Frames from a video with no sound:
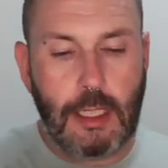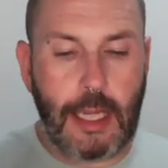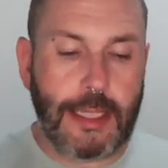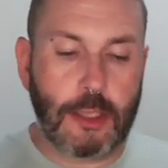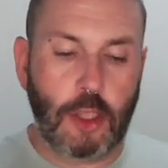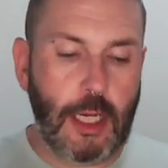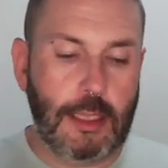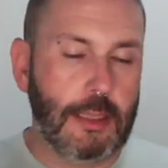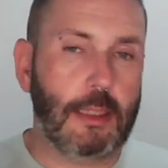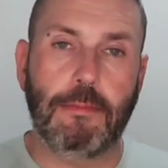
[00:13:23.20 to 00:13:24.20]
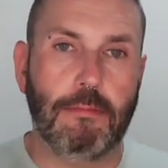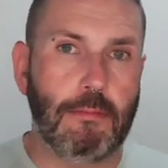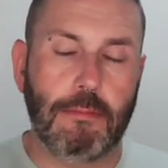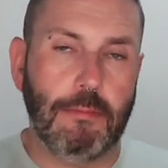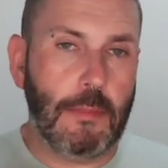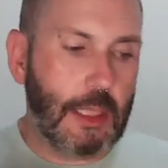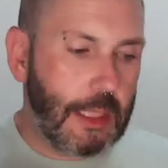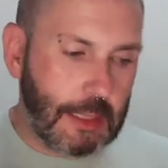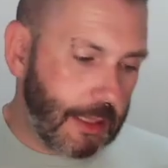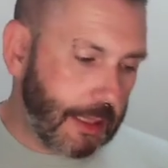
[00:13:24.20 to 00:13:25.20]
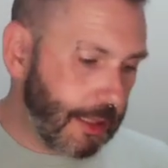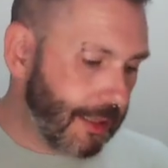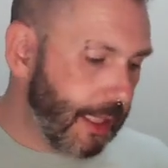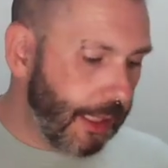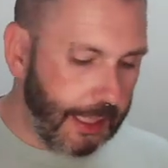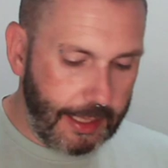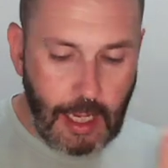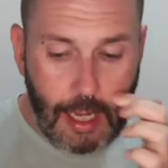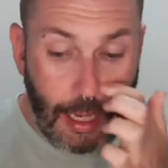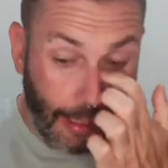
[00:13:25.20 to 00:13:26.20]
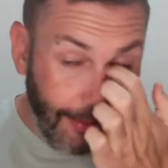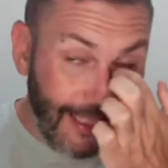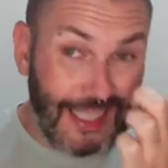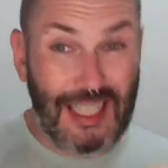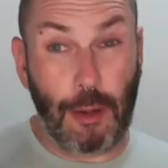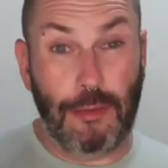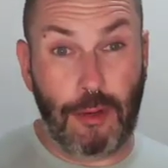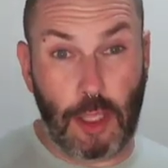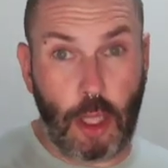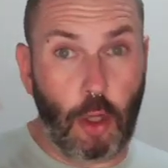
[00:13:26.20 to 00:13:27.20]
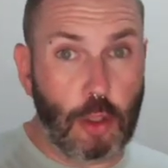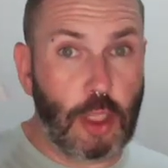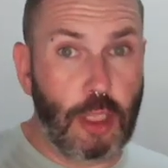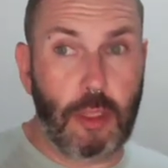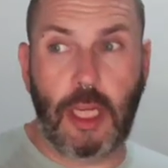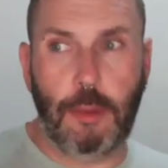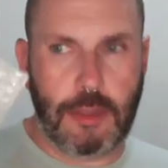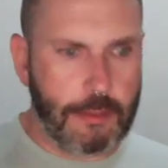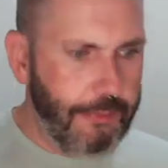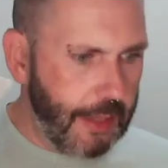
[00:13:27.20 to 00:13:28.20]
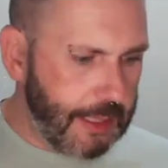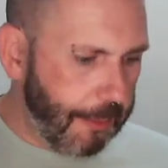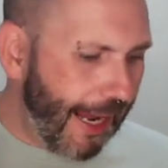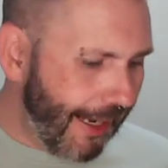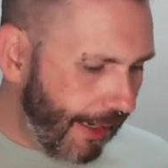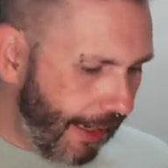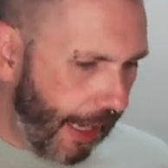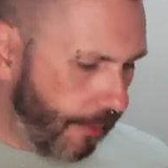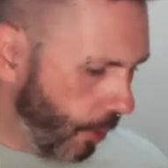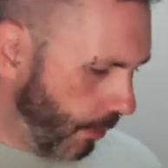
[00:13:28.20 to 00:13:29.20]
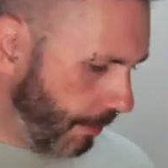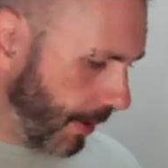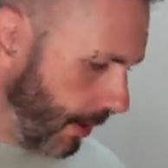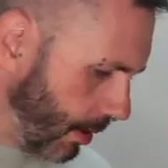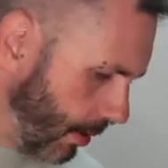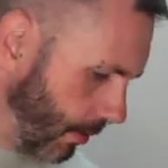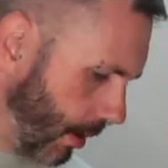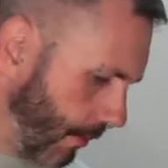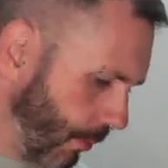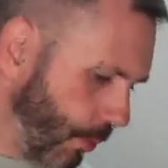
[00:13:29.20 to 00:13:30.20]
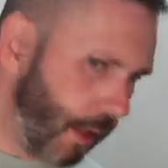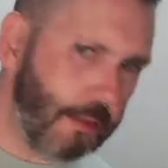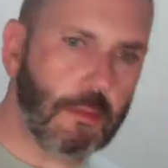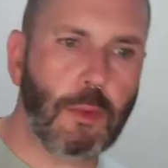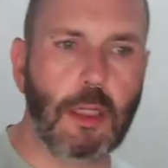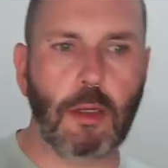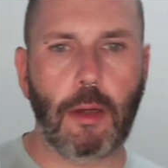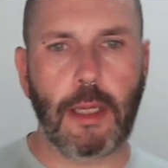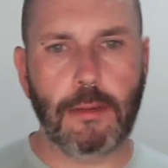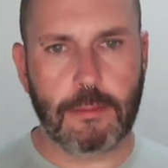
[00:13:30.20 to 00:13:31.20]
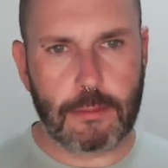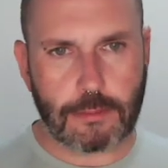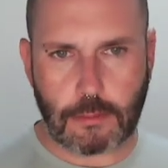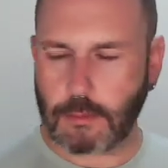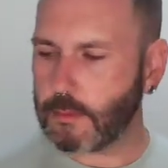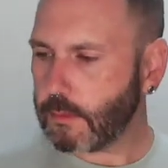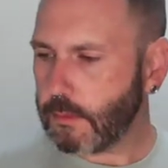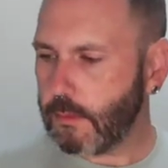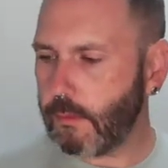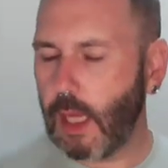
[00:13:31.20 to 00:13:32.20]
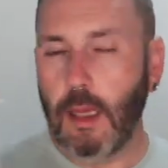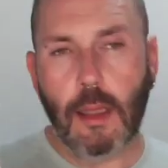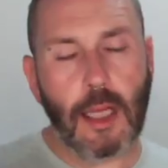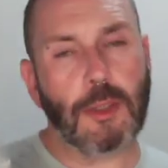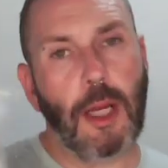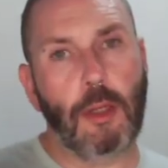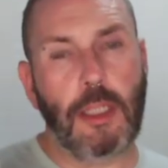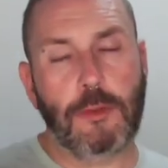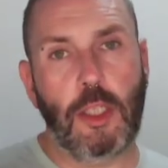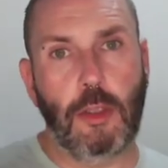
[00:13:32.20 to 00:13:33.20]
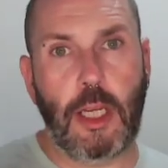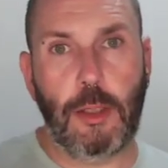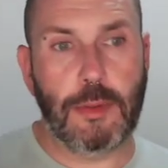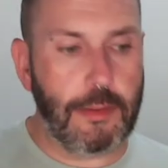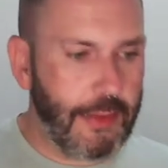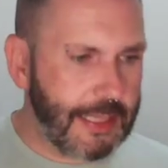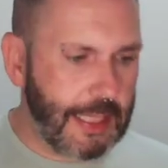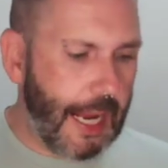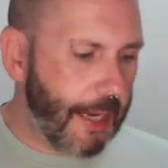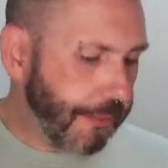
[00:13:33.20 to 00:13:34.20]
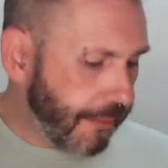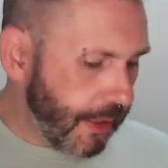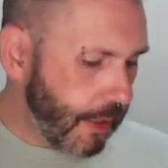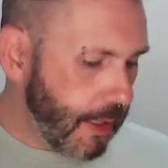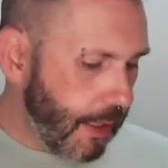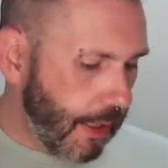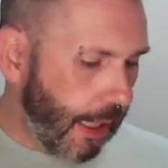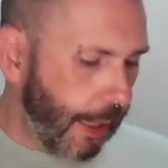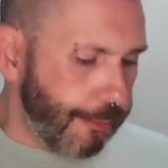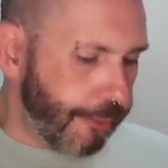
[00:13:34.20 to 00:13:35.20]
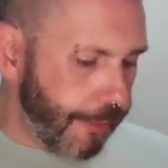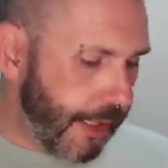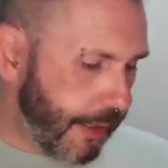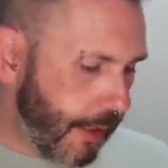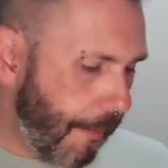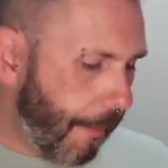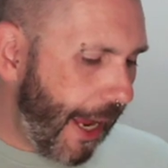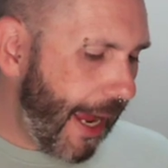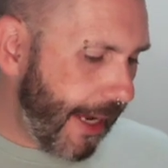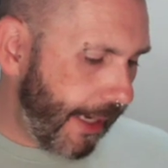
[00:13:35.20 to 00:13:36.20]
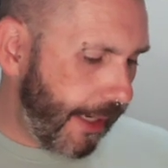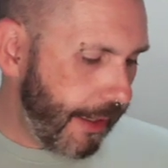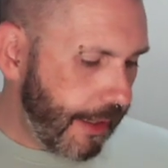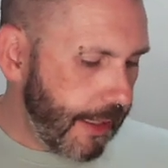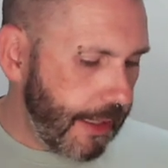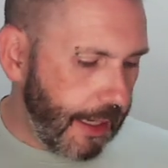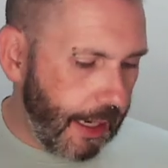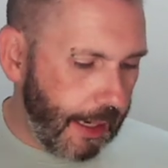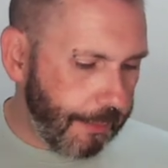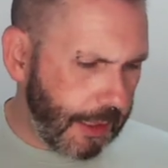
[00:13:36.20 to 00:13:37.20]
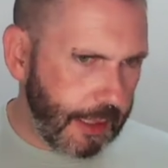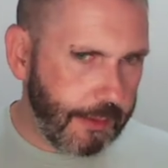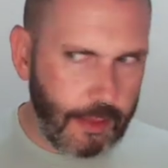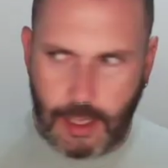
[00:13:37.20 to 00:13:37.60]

It's just stunning. And this is how I've only got 2 cubes of this pack left. Oops, where are you going? That's why I only have 2 cubes of this left from this pack. And